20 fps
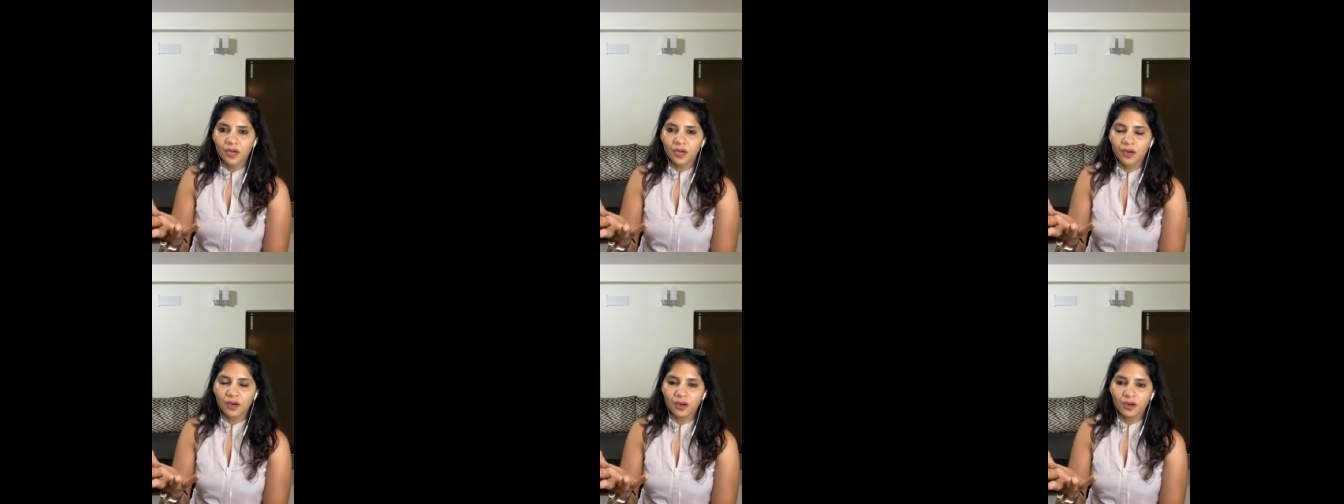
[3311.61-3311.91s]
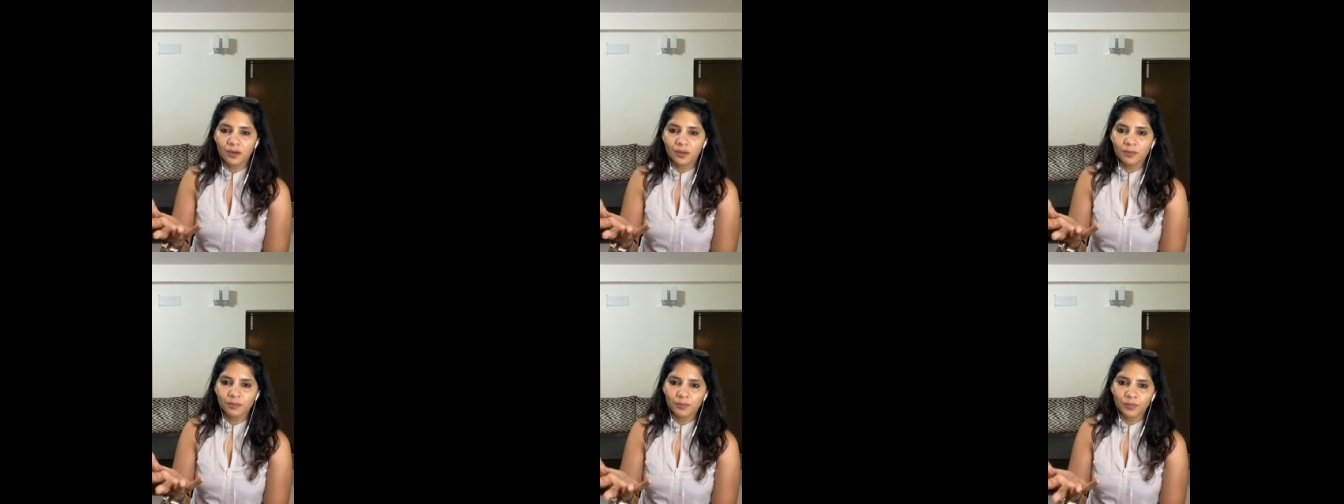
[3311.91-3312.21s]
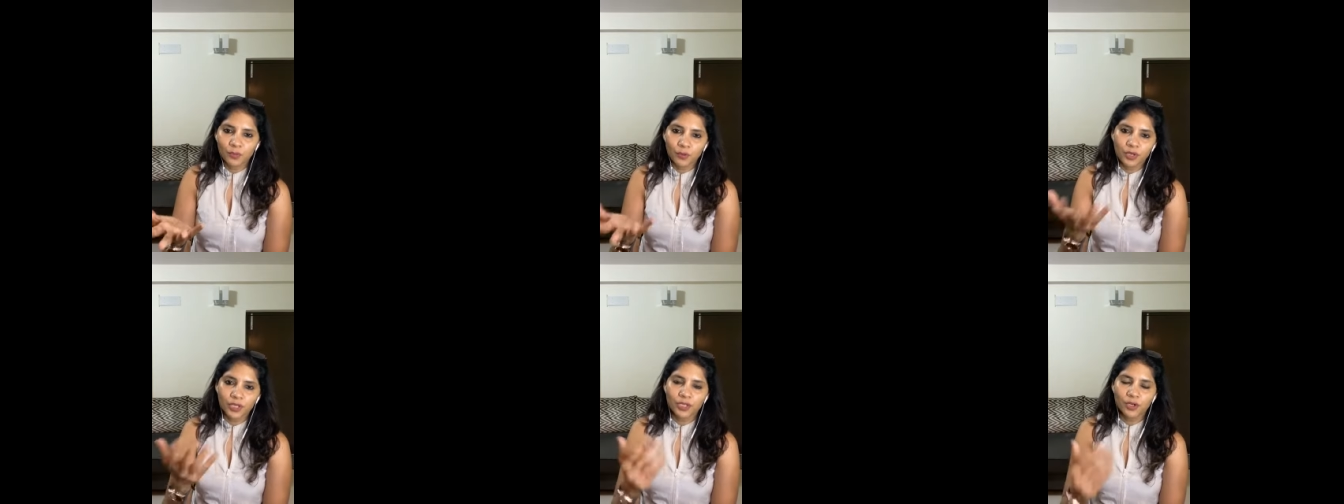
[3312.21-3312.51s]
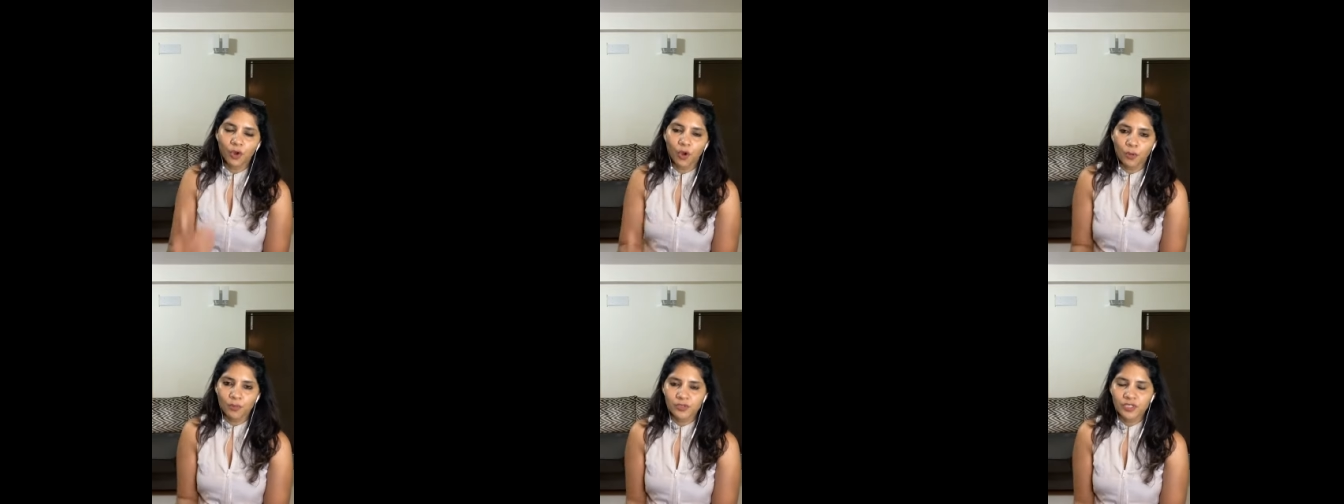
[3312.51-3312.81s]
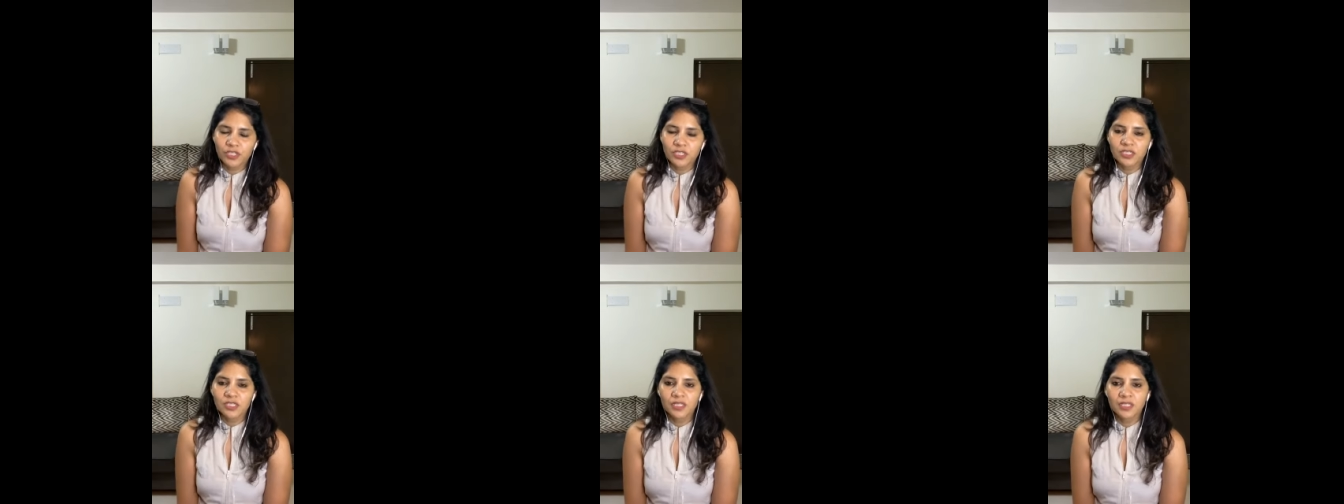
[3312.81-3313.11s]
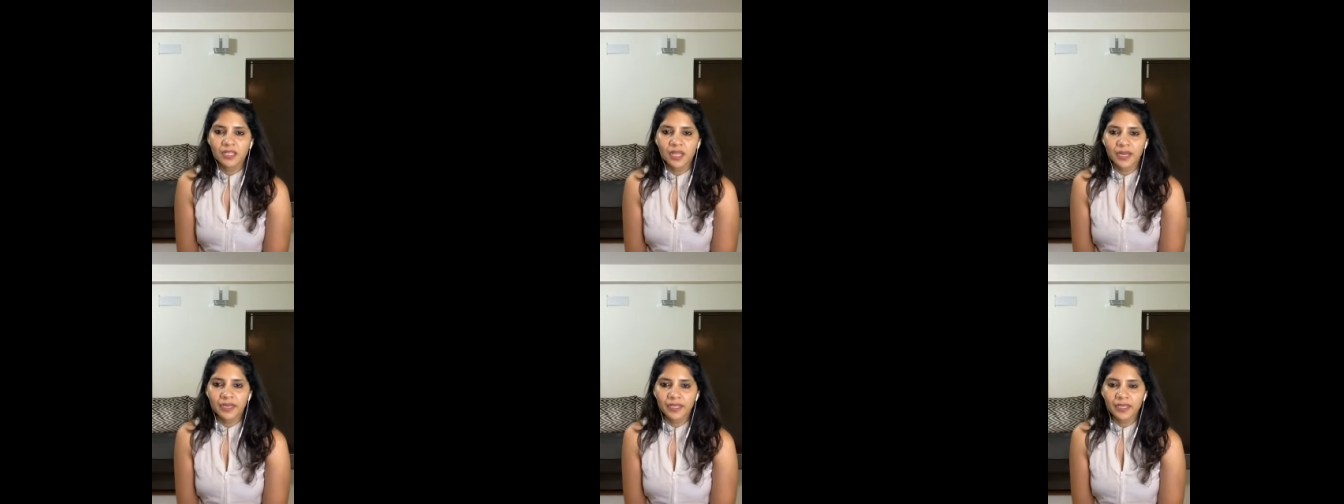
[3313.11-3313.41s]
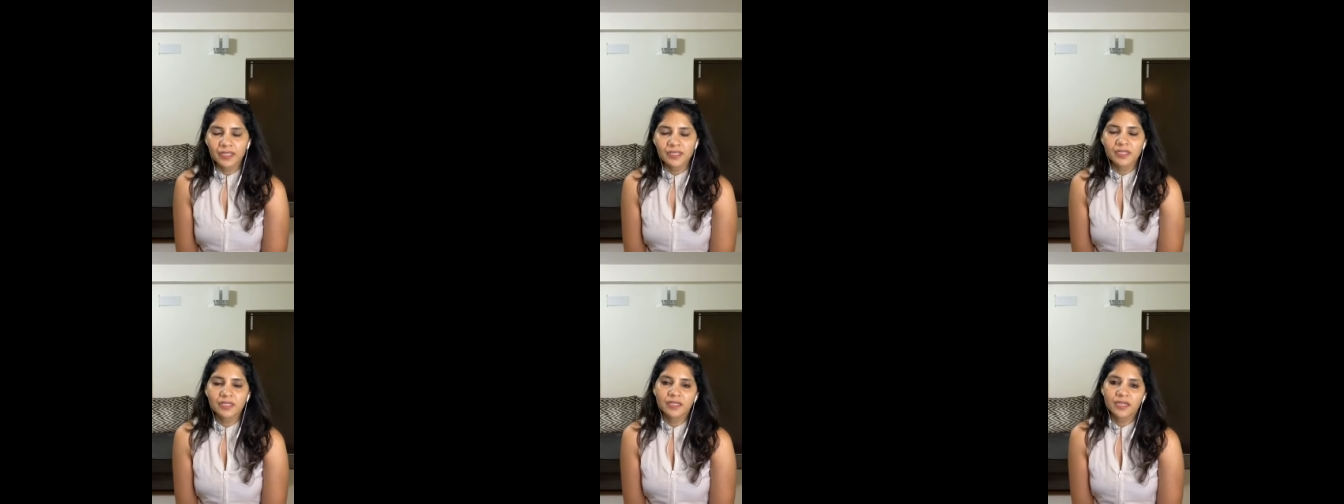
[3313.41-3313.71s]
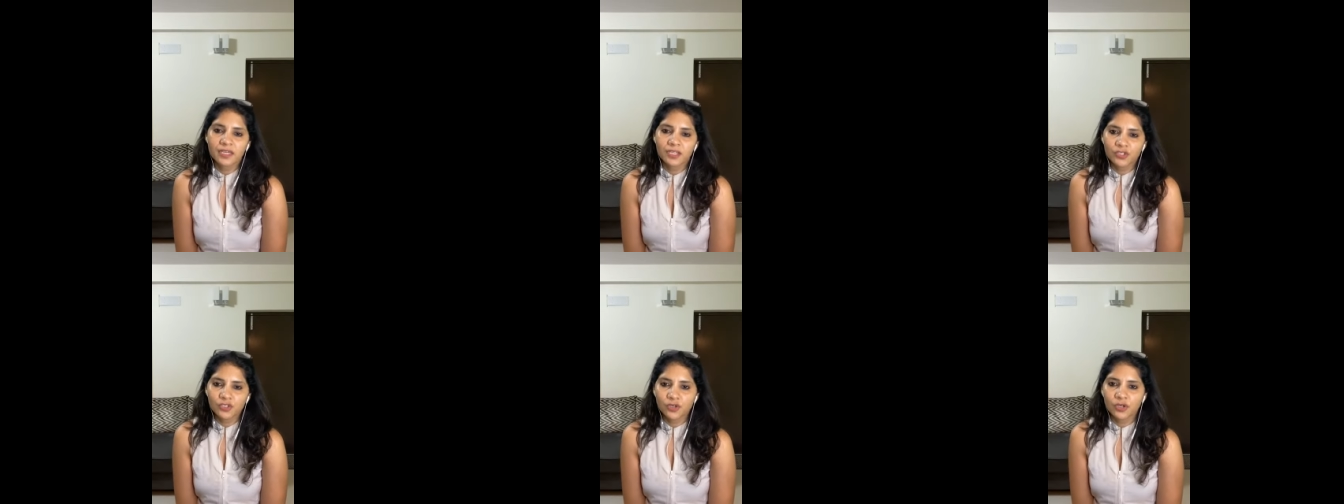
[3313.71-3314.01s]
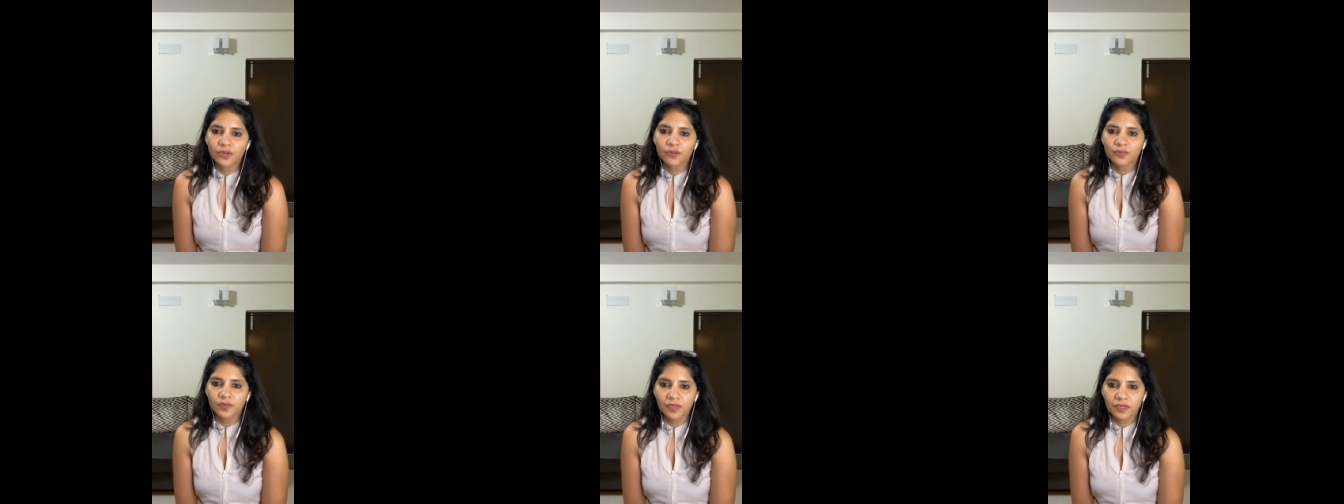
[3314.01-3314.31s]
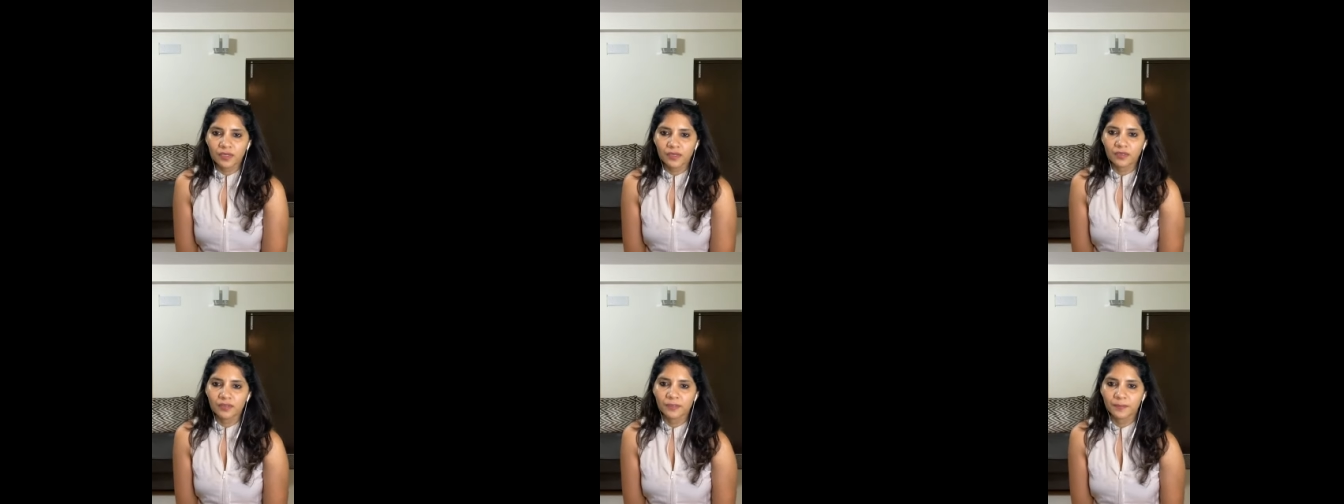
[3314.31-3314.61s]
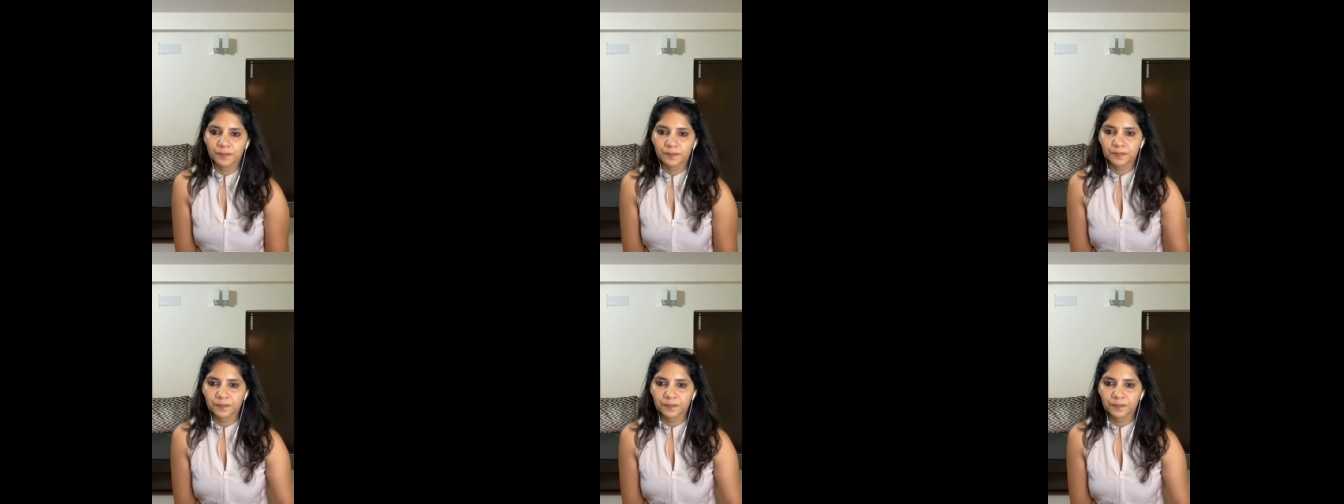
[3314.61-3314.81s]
um, protein options in that case in case you're a vegan